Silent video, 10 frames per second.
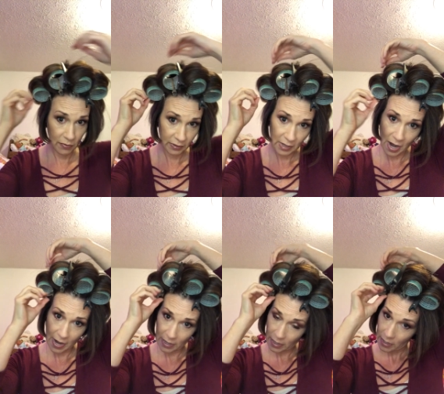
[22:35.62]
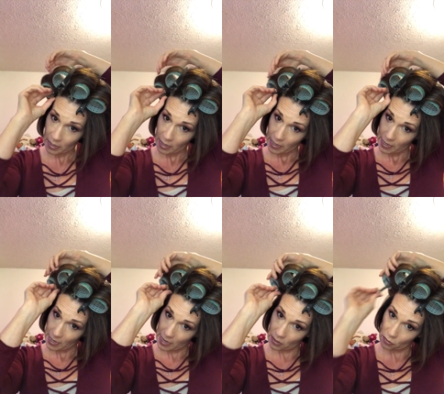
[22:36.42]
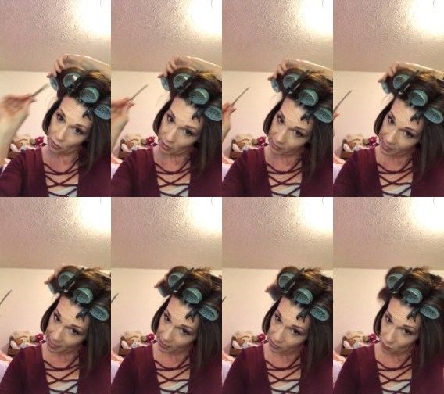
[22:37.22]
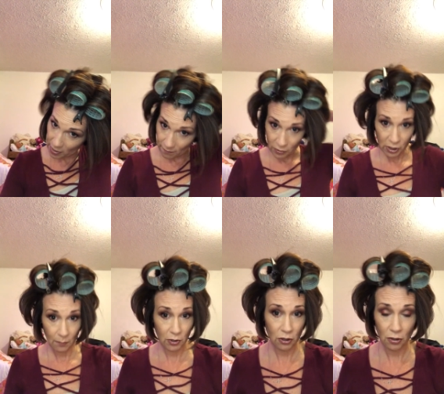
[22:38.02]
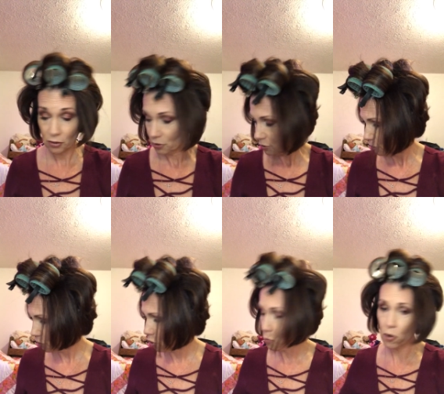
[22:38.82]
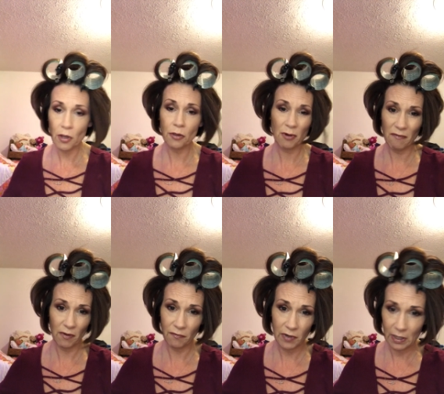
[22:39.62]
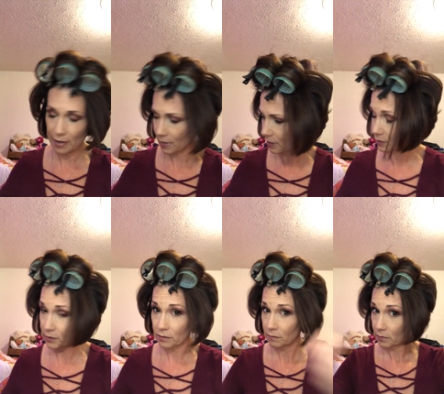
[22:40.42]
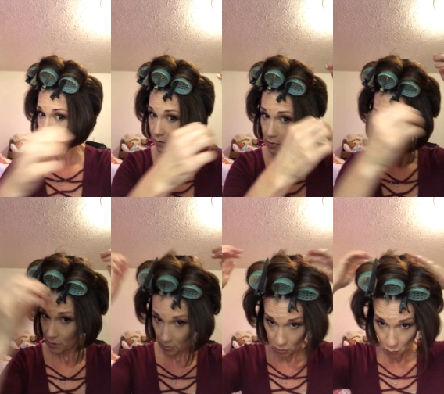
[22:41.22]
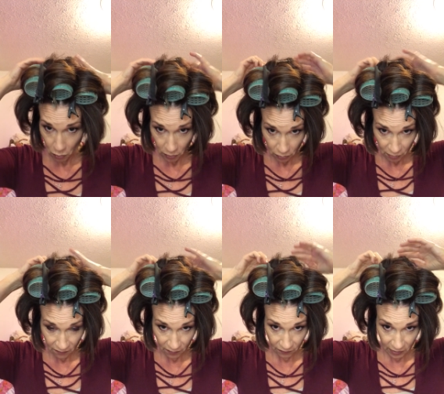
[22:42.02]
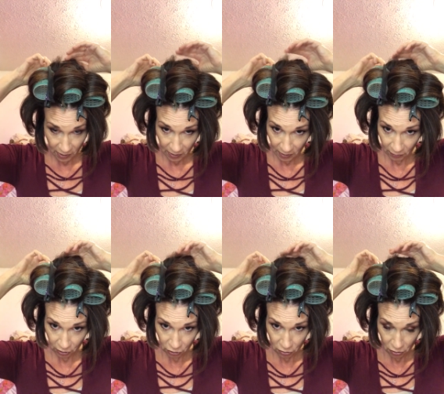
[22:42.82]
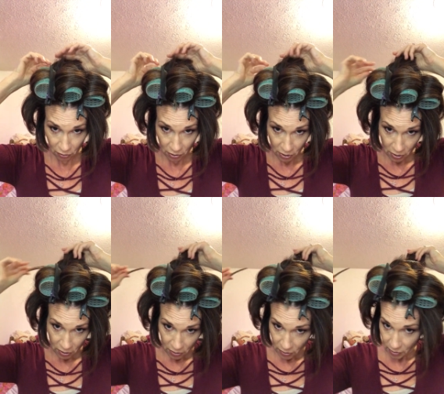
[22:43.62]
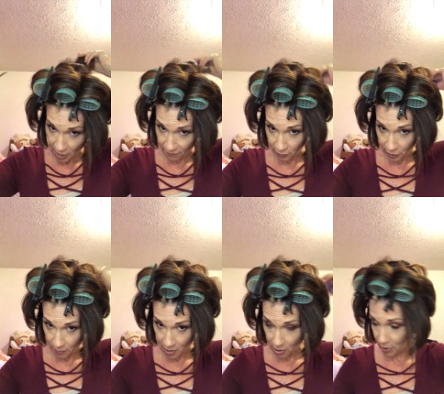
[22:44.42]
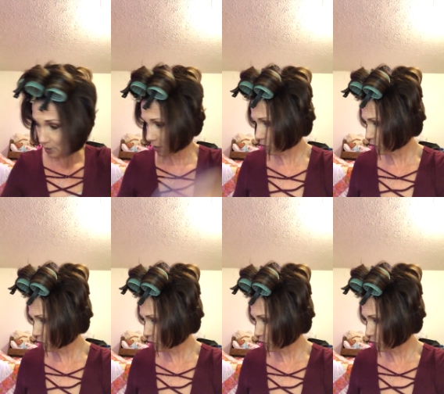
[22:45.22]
on the side, and you can set it to whatever temperature. No more than 350, ladies. No more than 350, unless you're African American or